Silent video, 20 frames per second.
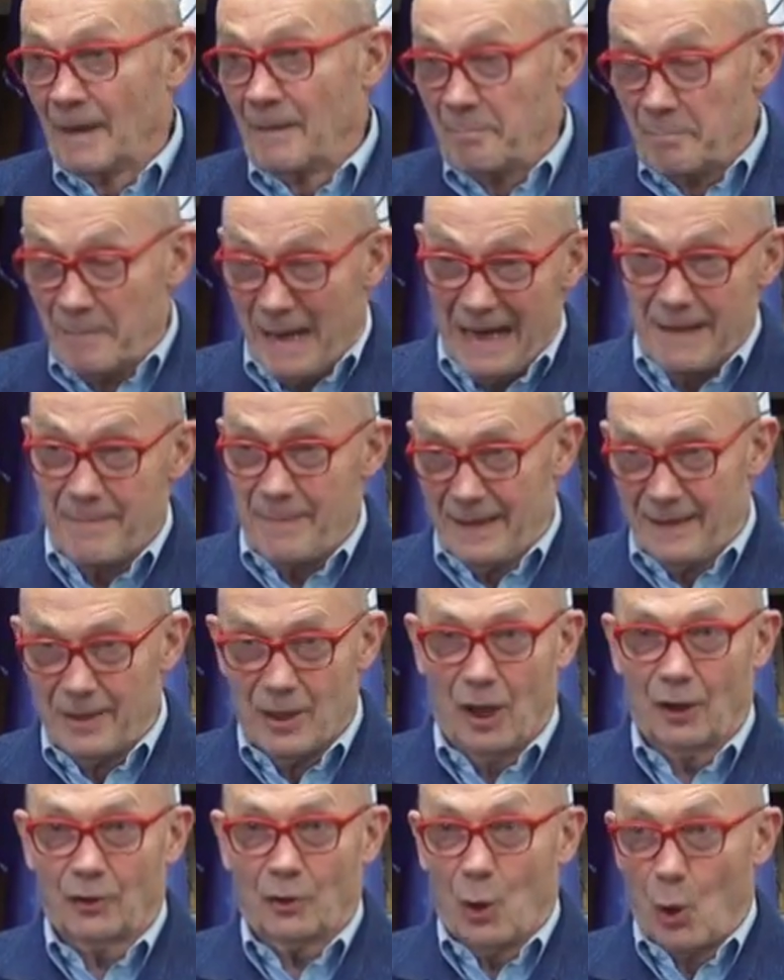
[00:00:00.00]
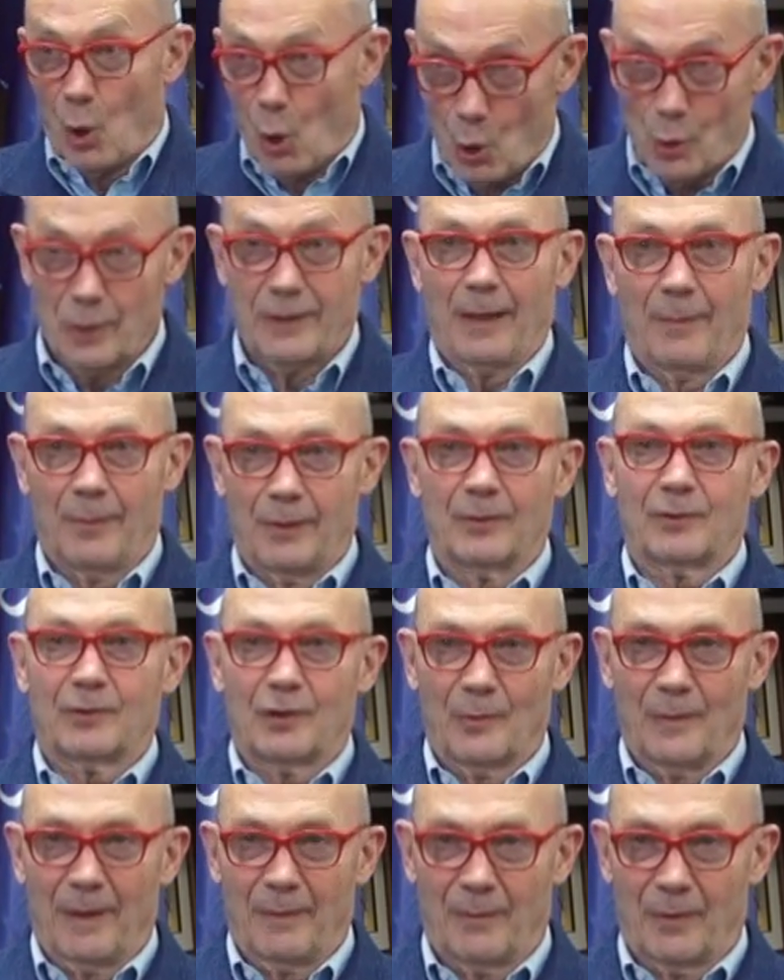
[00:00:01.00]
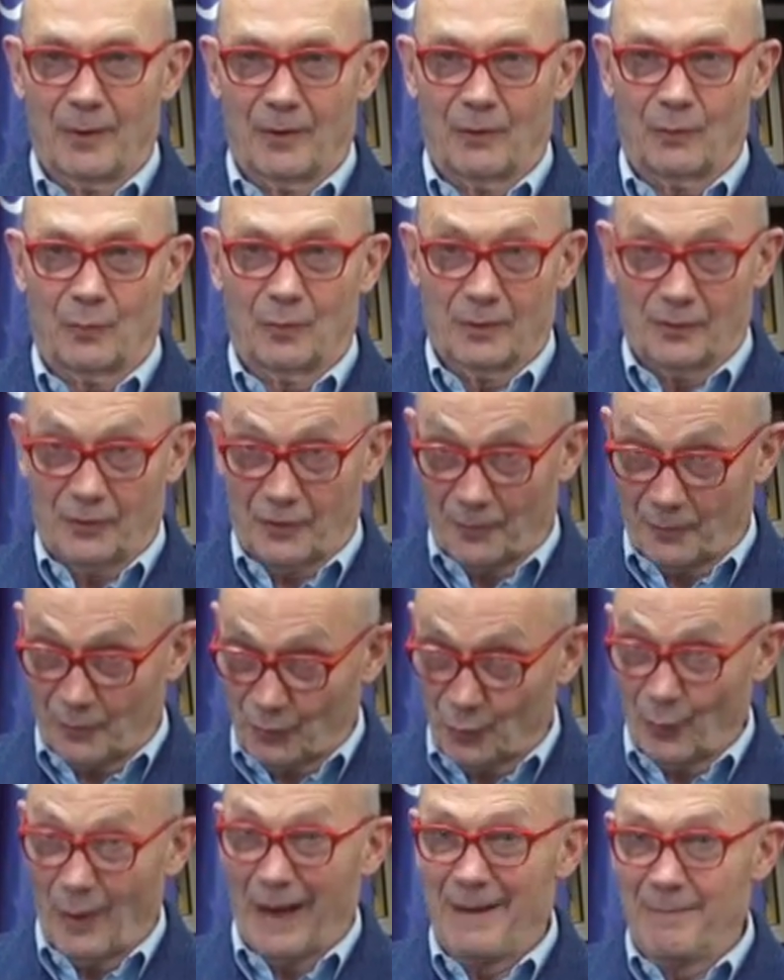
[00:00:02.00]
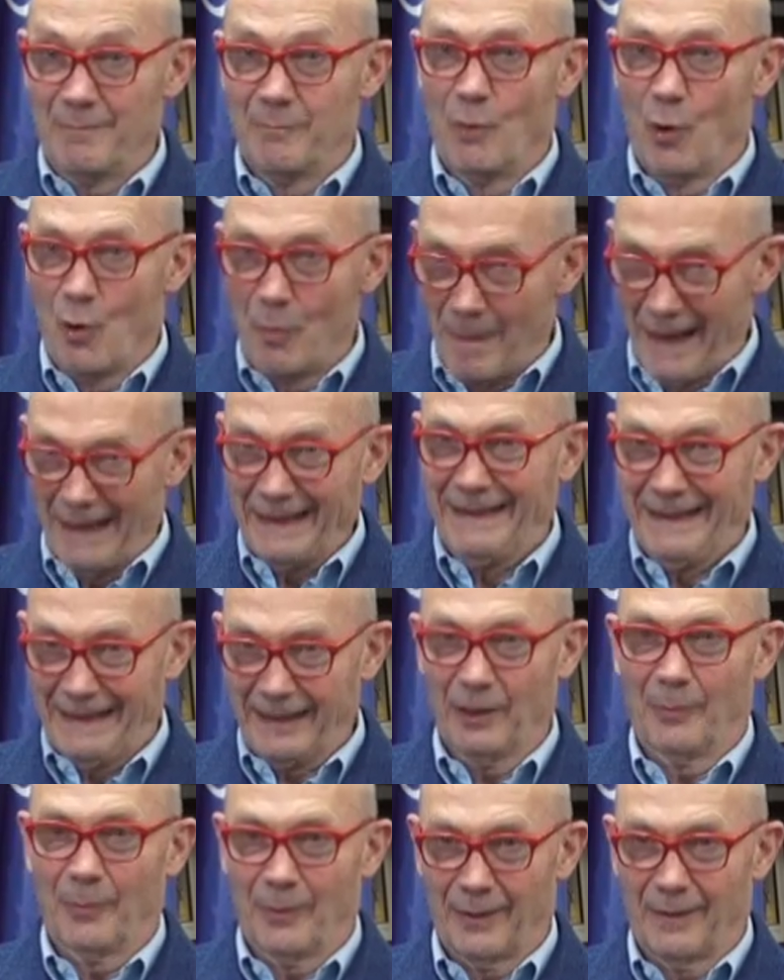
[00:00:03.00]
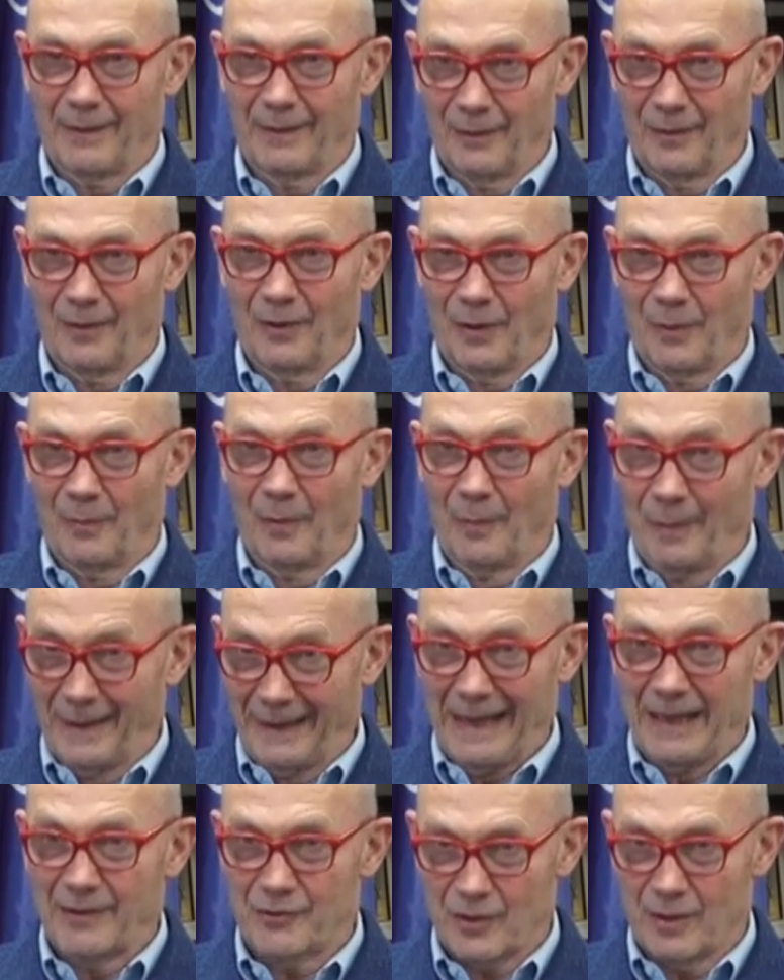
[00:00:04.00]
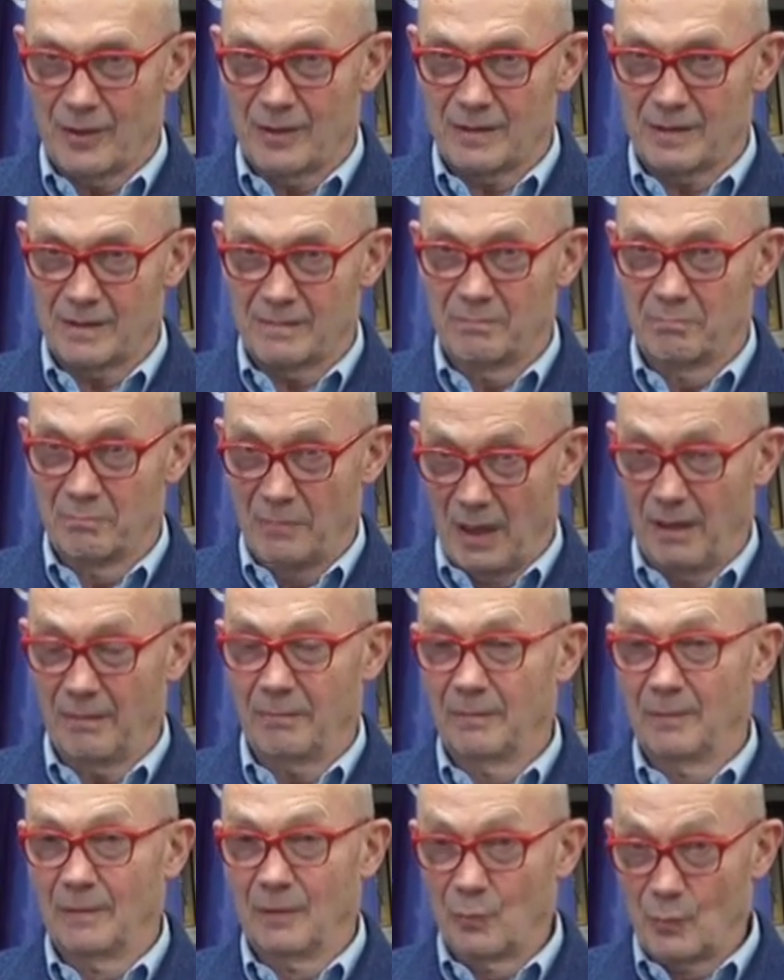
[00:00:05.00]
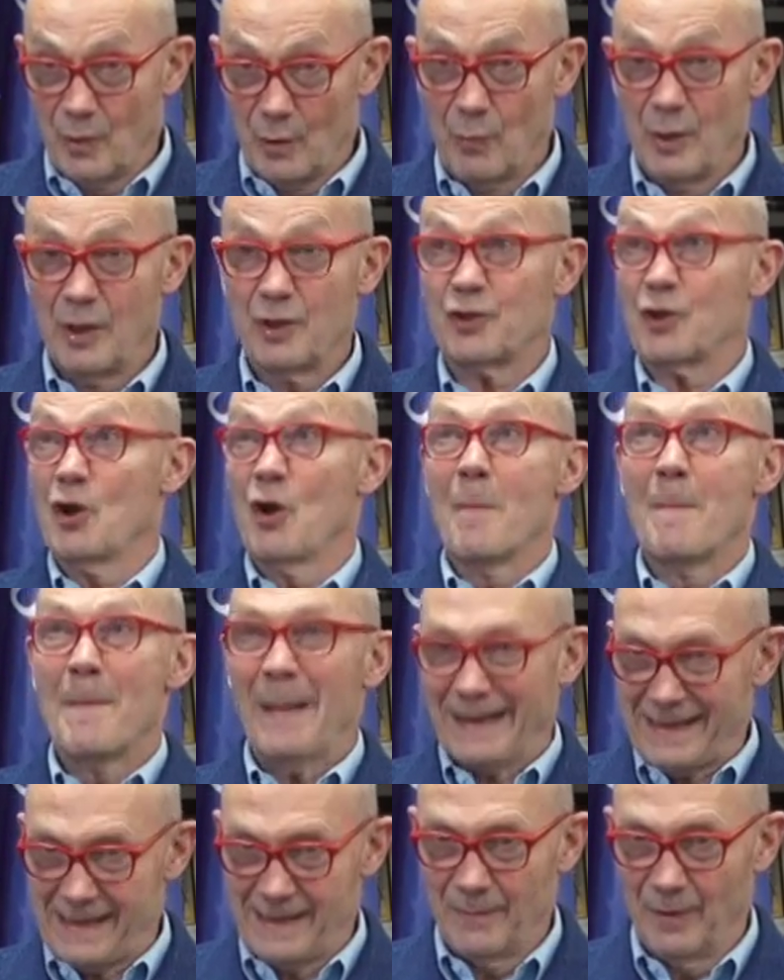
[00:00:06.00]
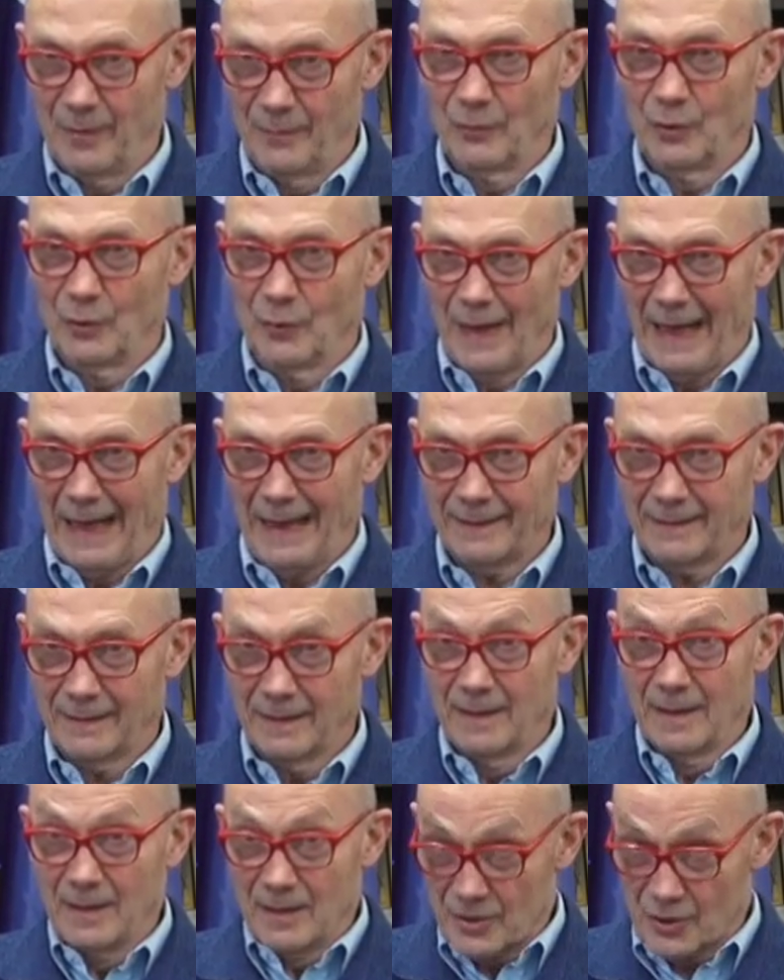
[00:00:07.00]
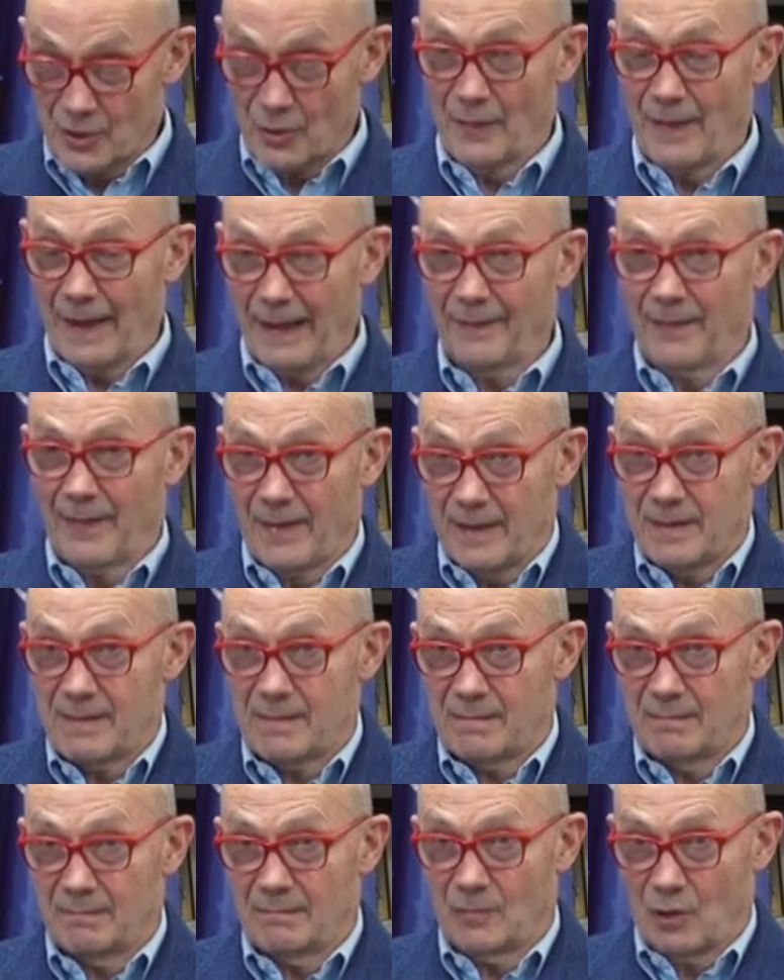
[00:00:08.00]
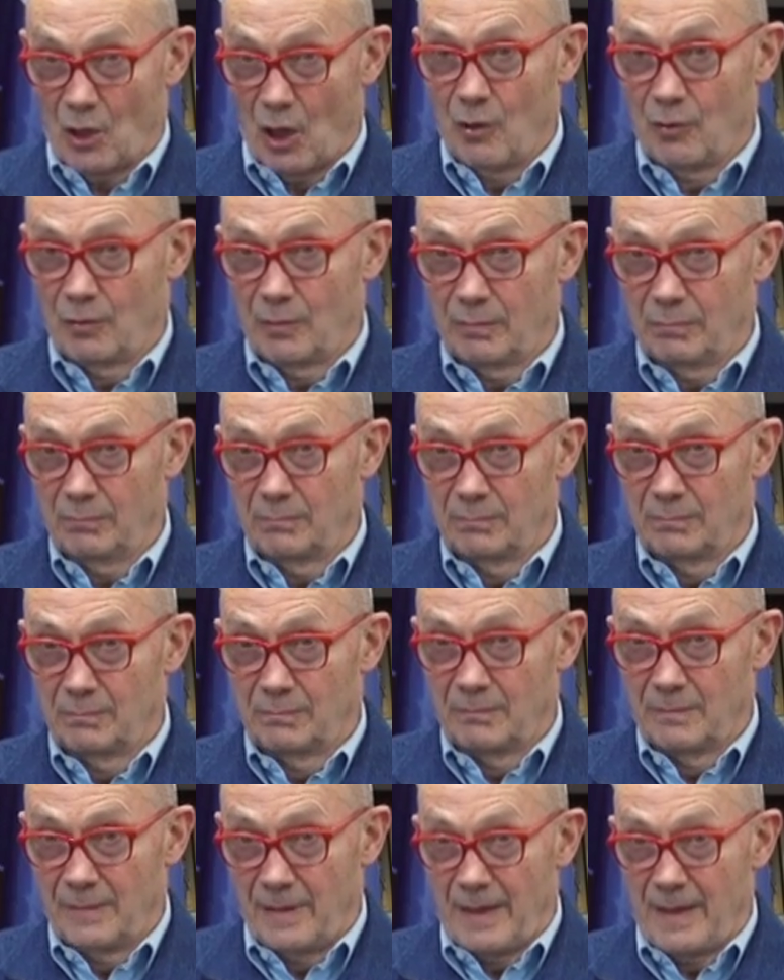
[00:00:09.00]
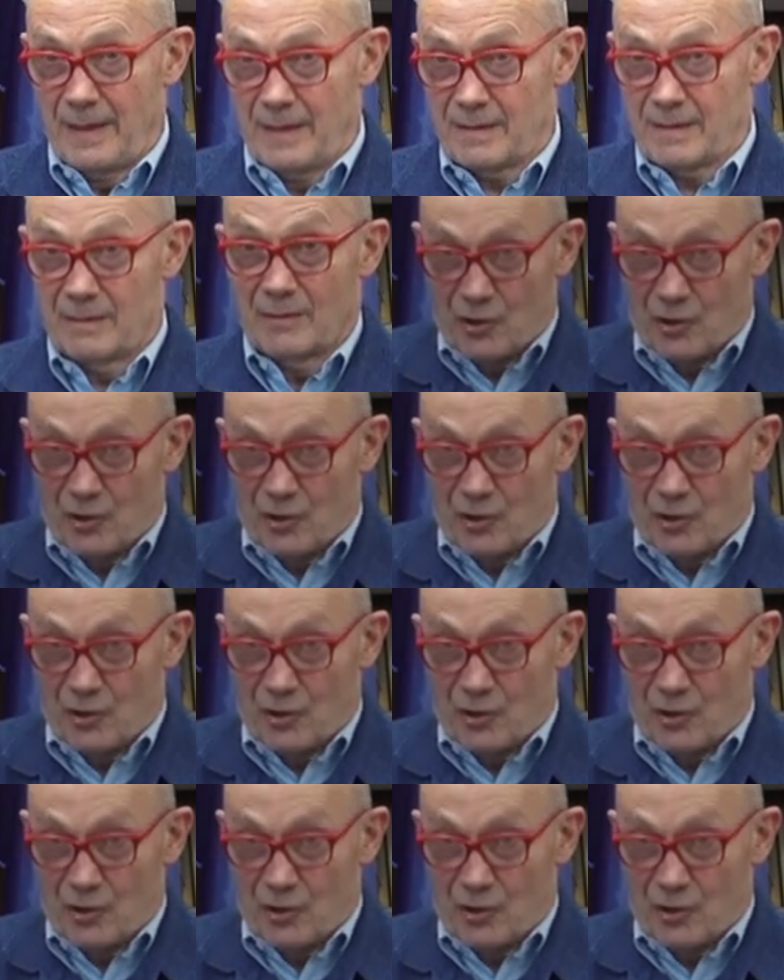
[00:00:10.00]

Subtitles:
Maybe not all WTO members will subscribe more binding obligations, but we wish a maximum do that so that this code is